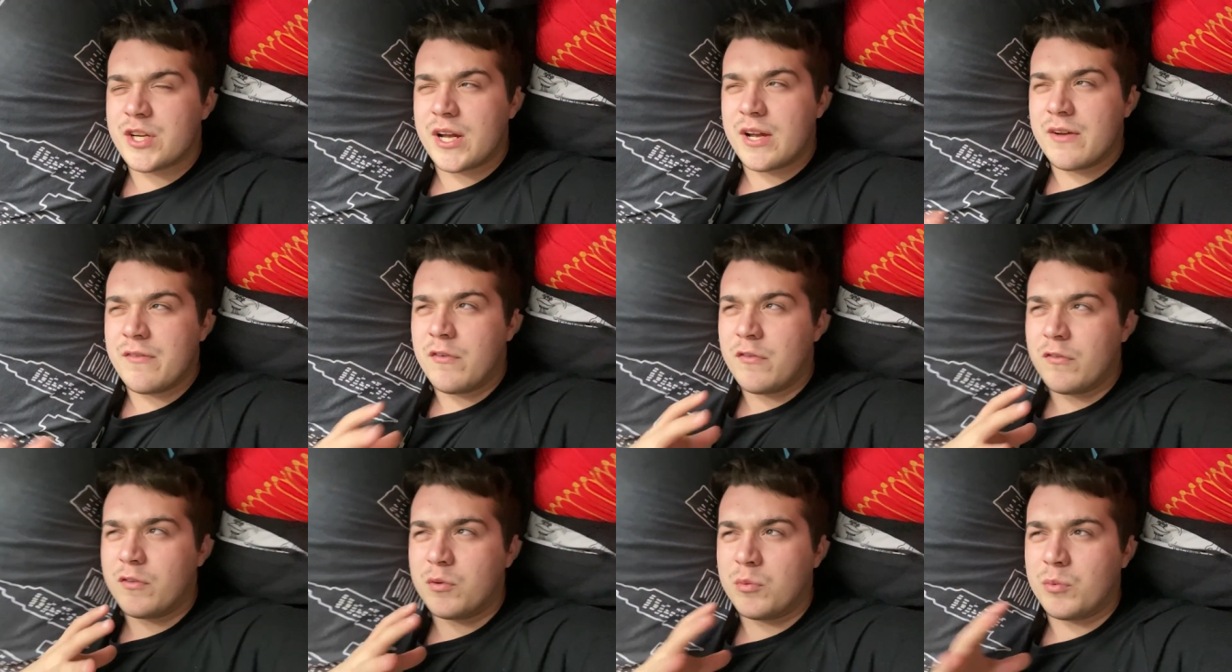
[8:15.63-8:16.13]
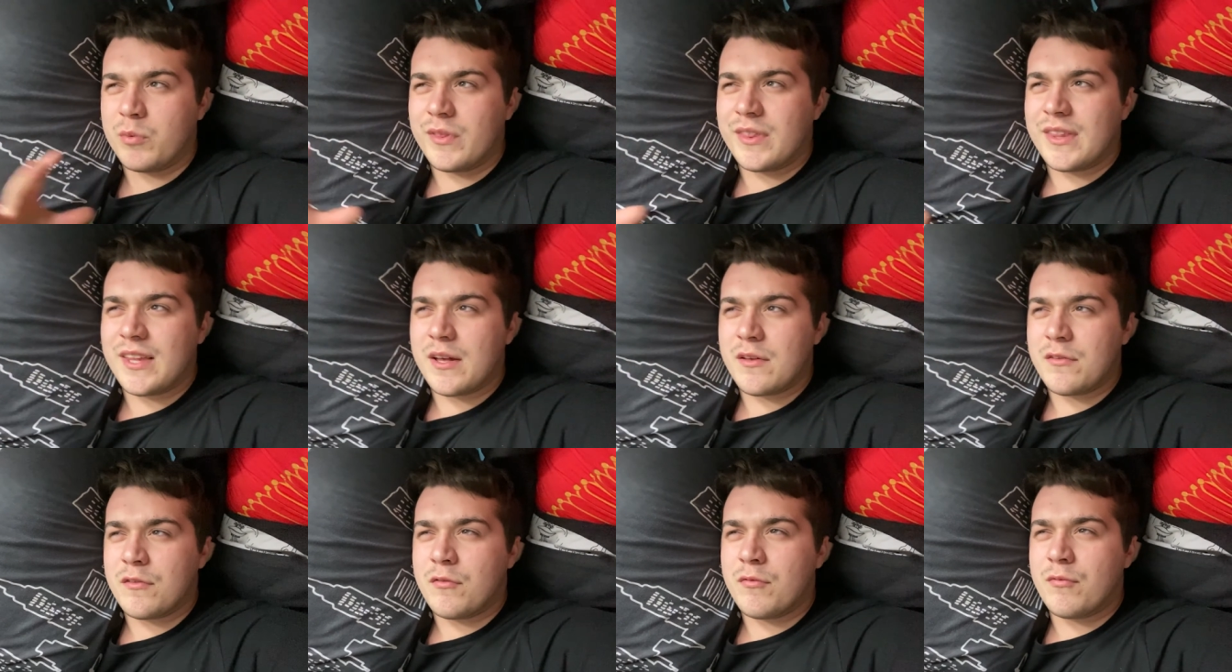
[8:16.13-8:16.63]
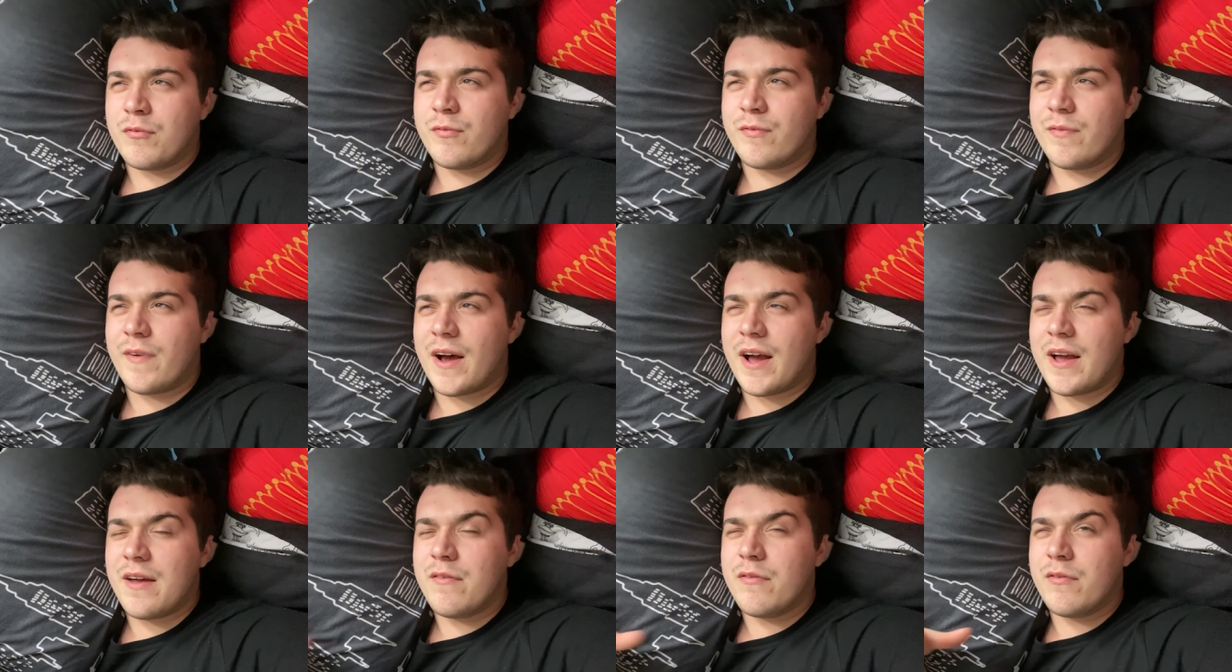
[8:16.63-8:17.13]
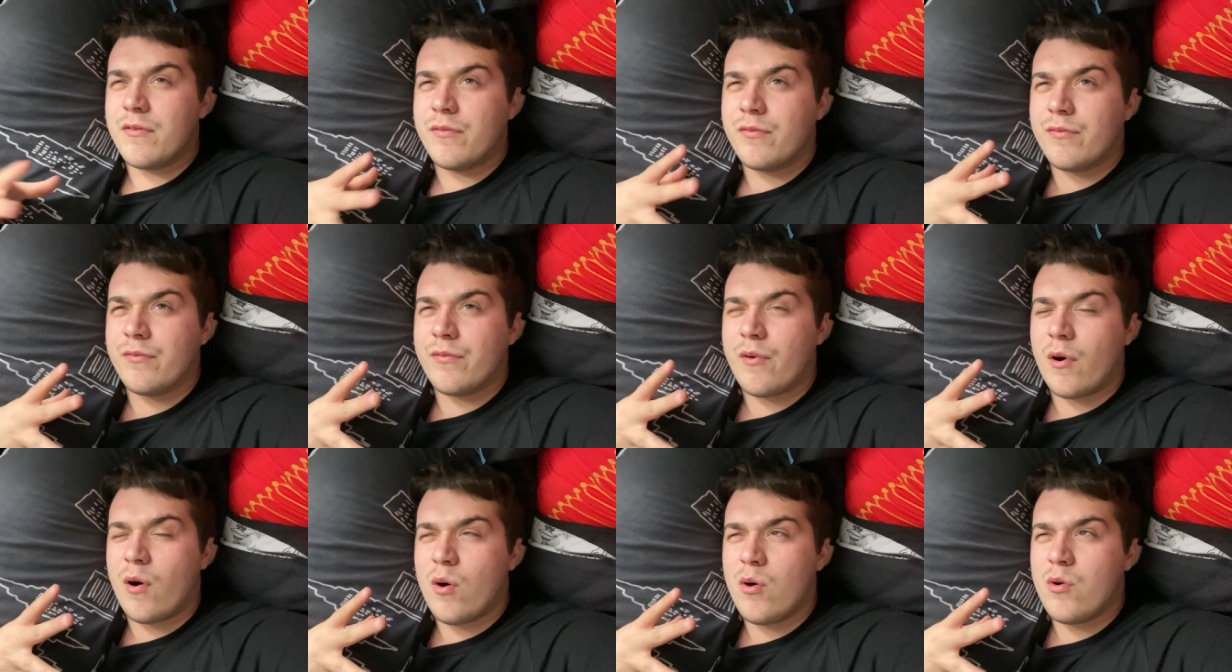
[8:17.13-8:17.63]
I have over
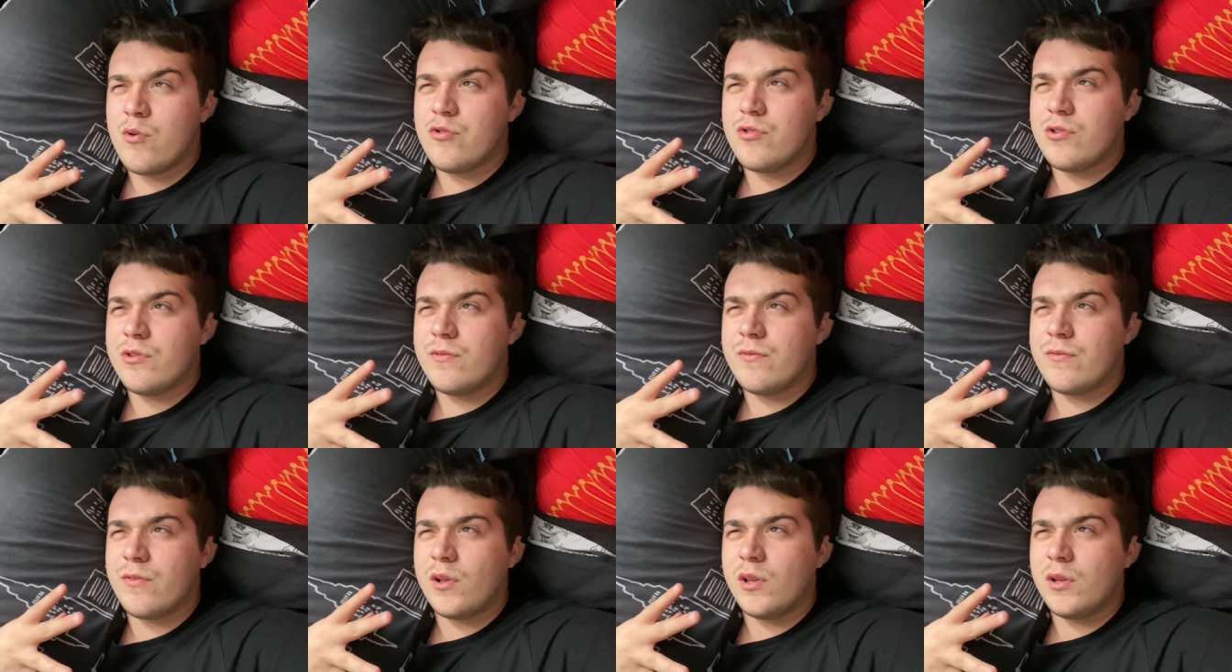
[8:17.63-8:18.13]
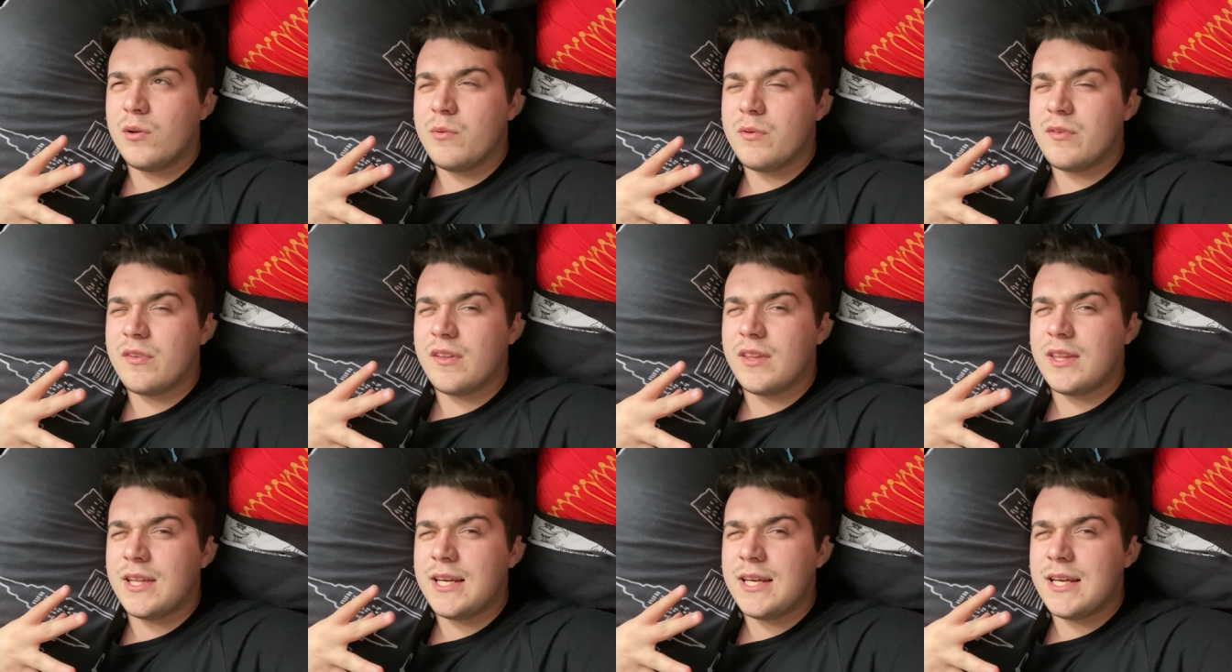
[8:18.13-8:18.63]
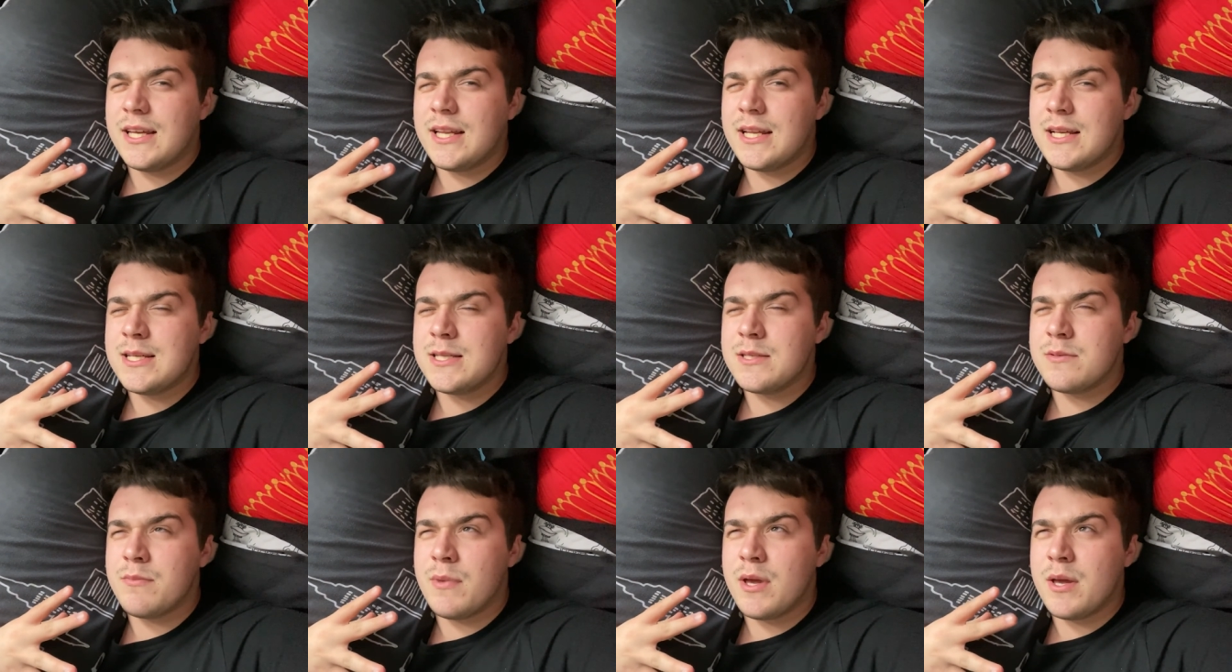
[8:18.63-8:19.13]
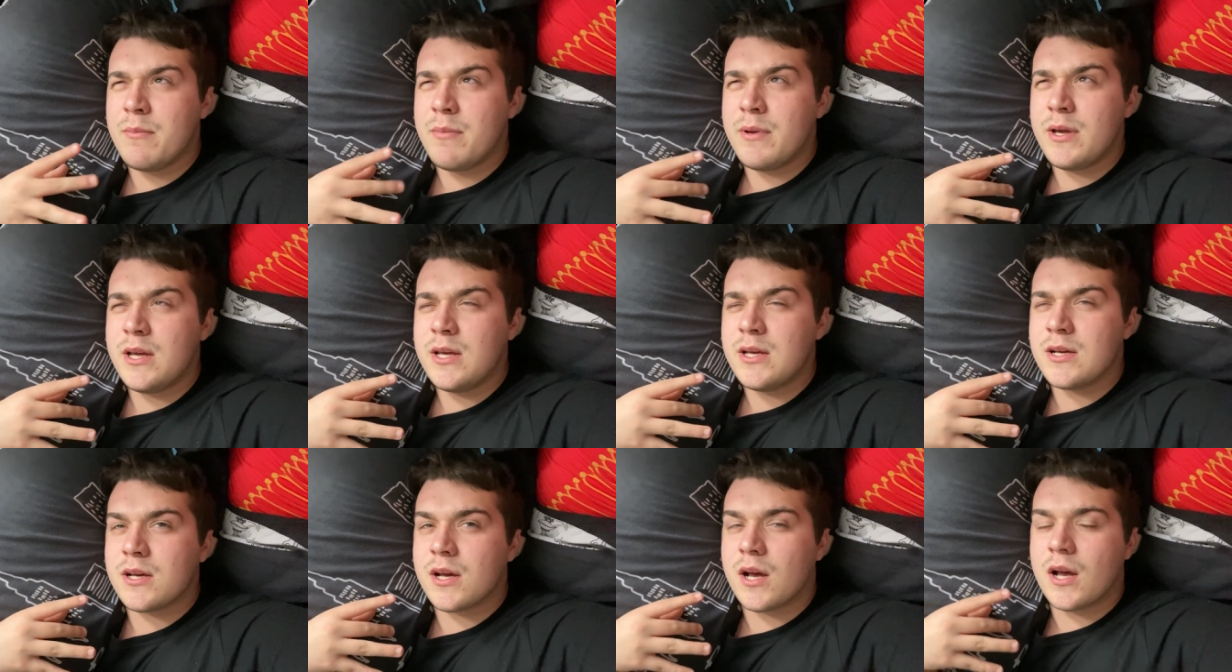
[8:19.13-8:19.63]
1,400 followers, I think it is,
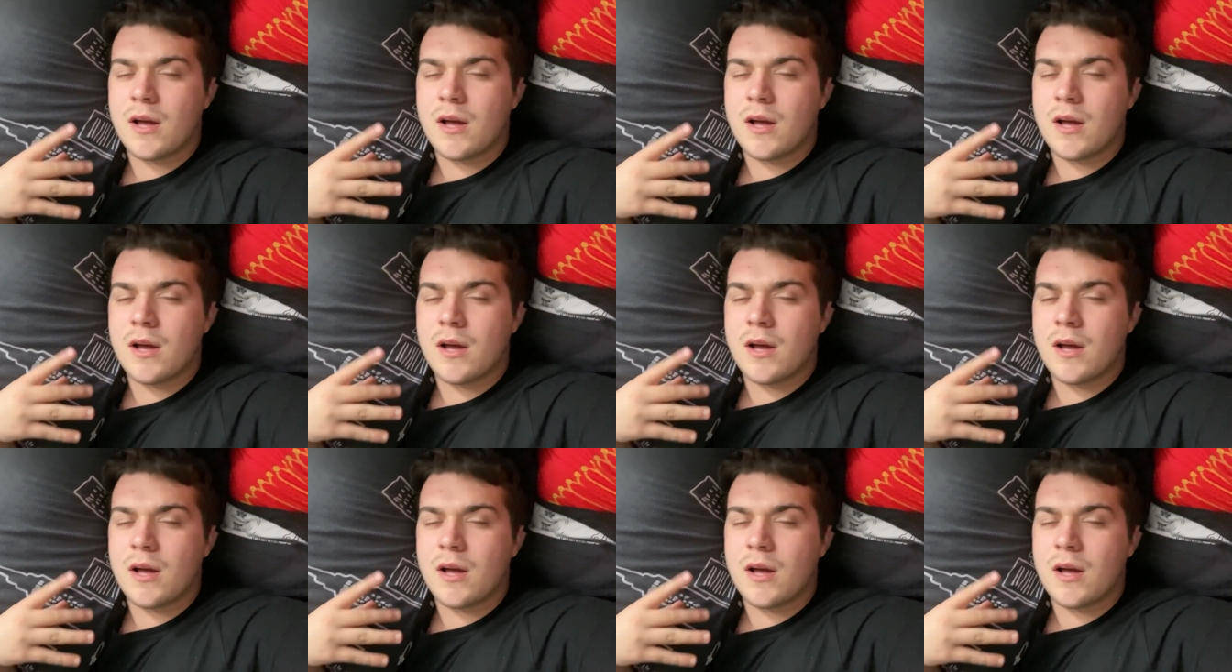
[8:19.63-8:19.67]
maybe.